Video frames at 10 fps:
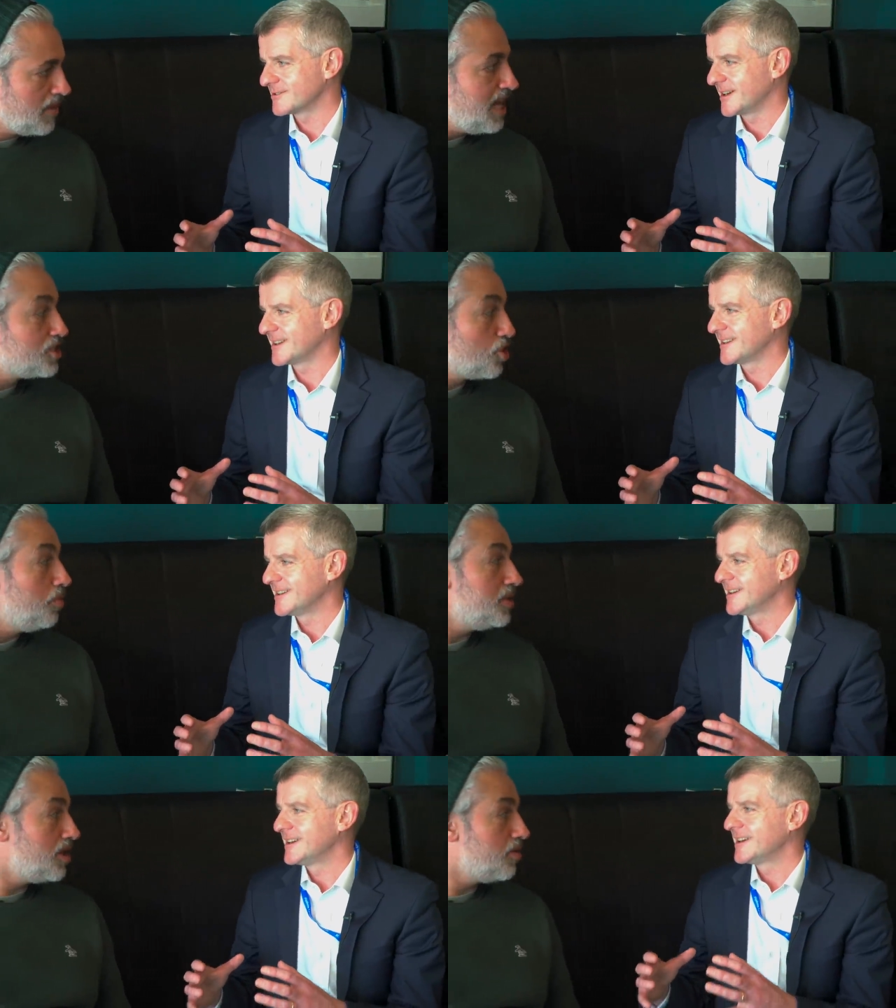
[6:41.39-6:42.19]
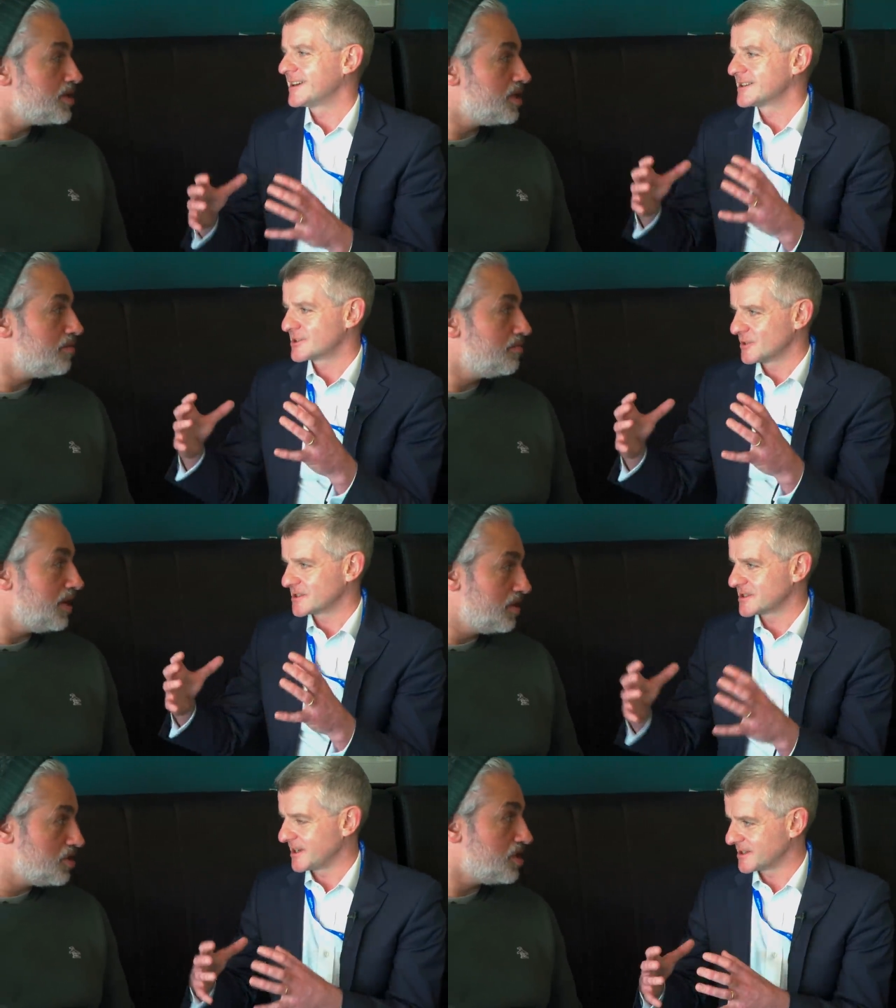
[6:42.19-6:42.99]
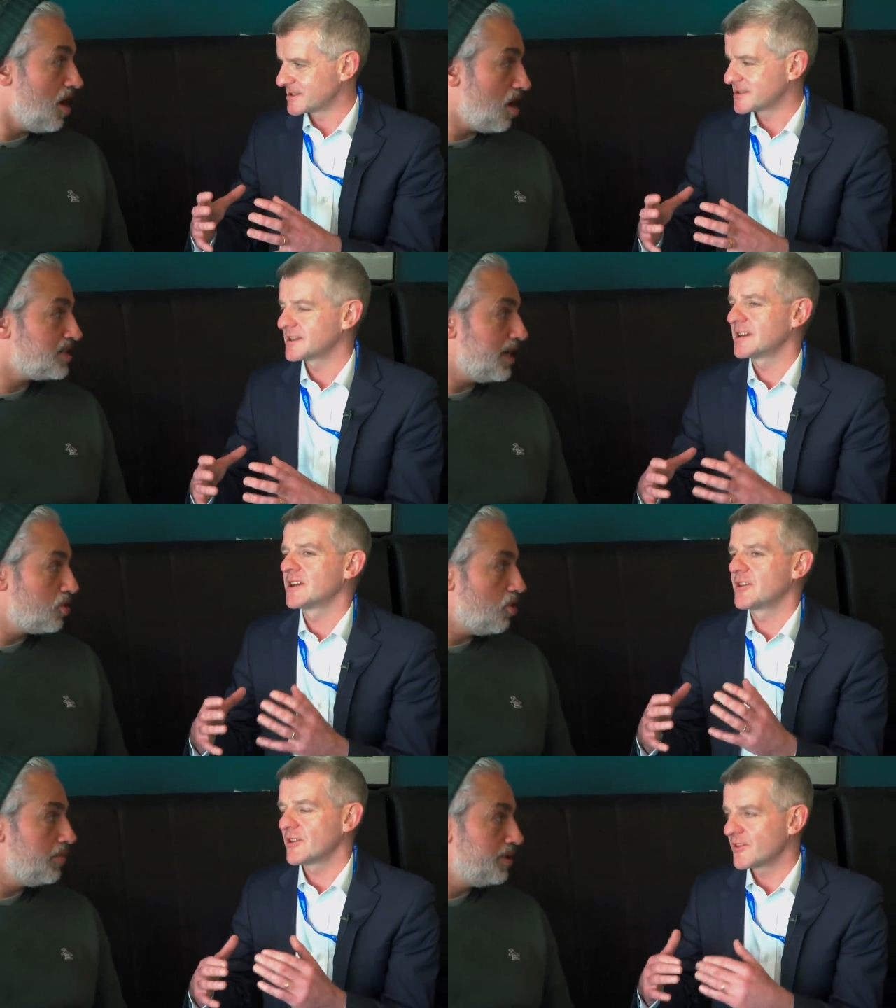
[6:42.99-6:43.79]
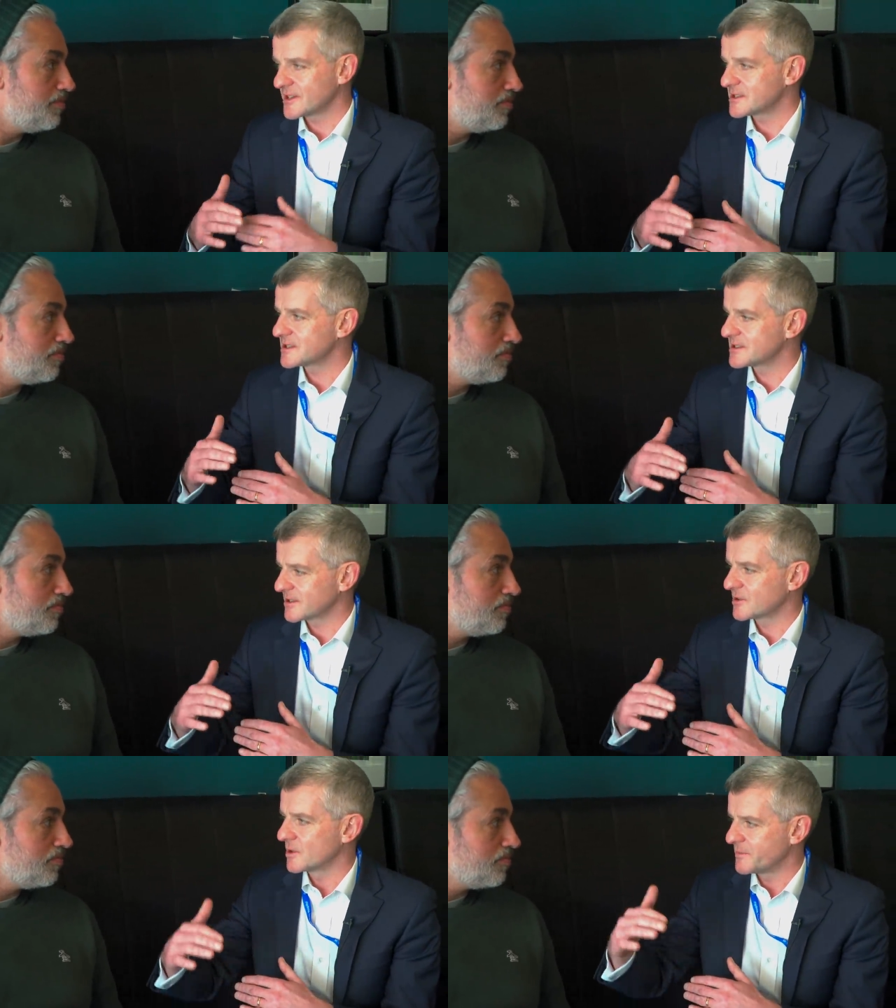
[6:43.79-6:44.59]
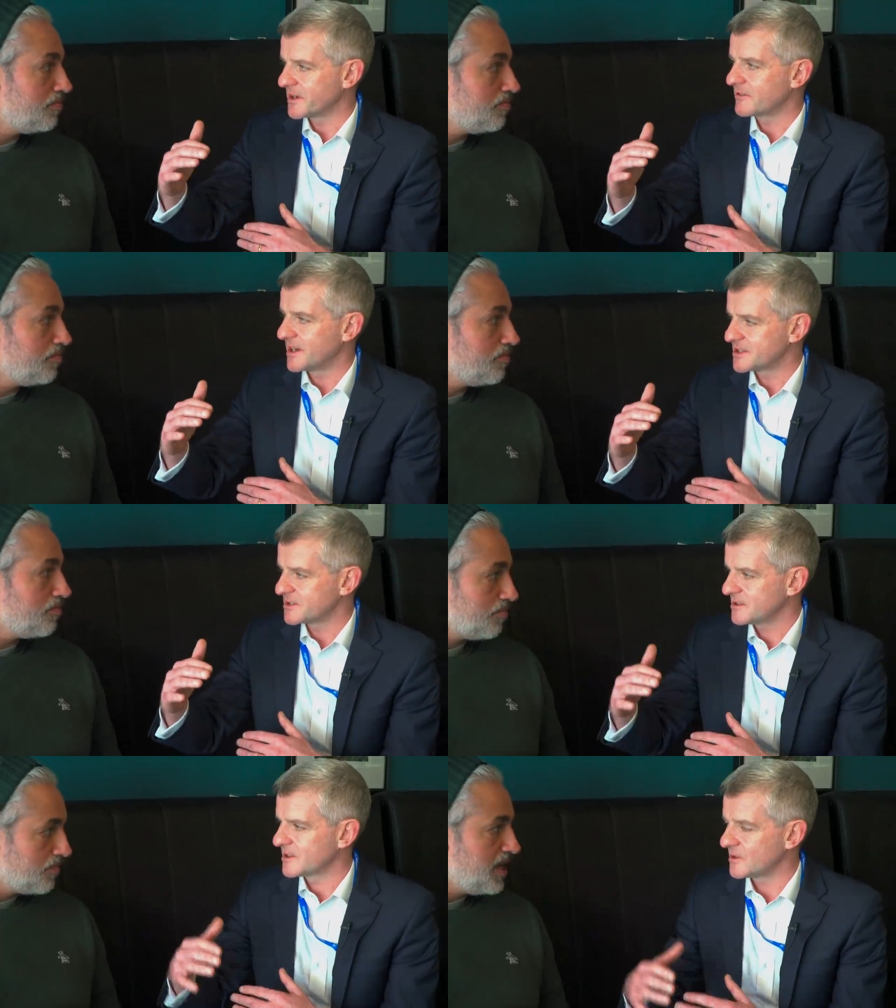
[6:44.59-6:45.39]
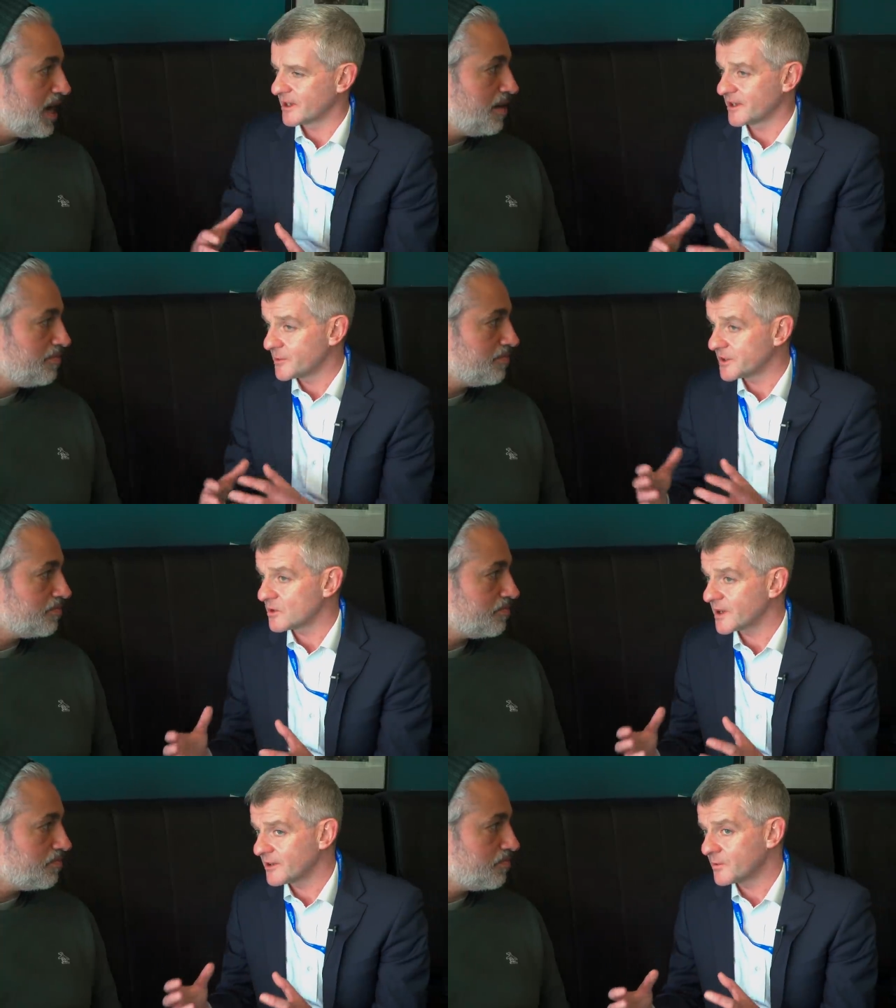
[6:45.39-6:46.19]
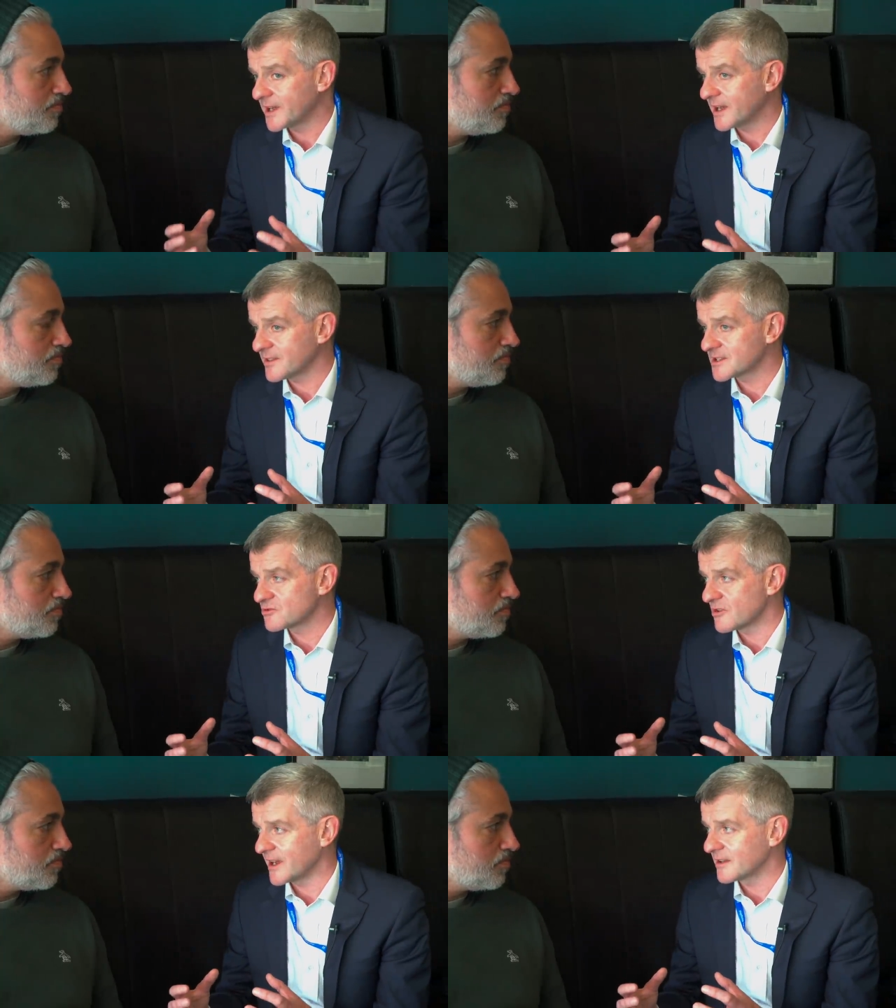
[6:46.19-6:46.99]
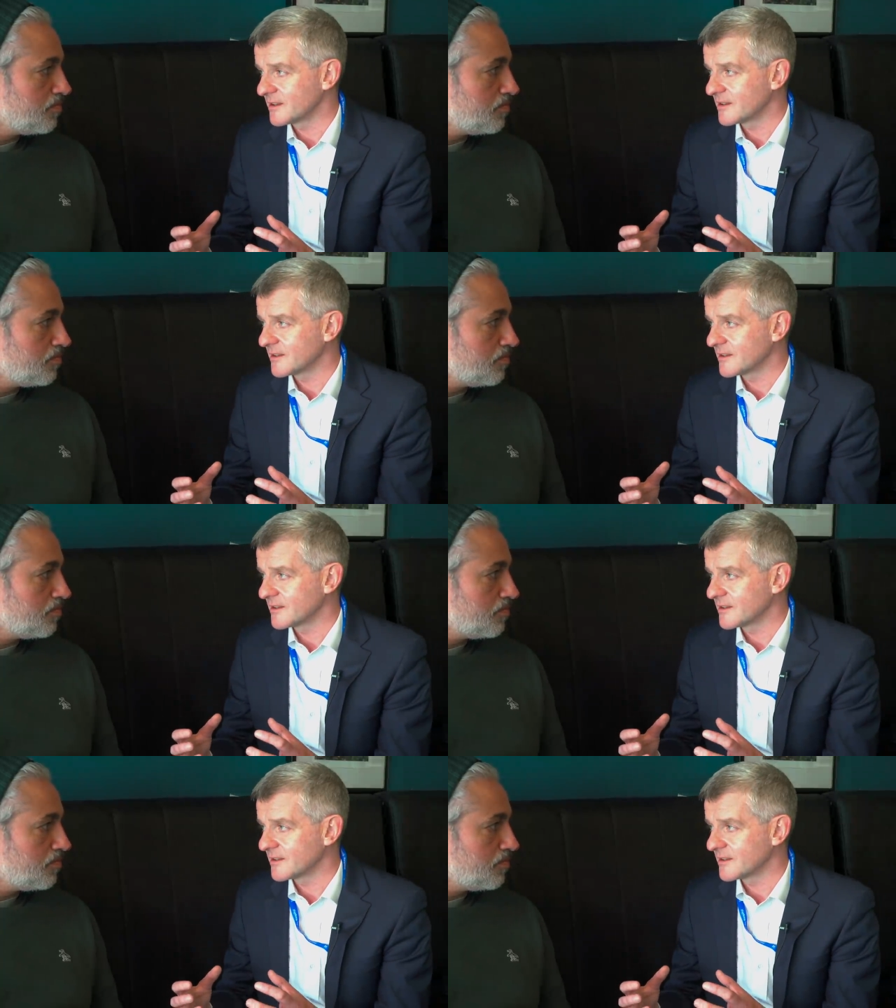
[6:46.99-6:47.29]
Speaker 1: Right? It's coming though, is it? So it's, there's it's, a lockdown coming. This is going to be gradual, you know. Yeah. If we don't, if we get this right,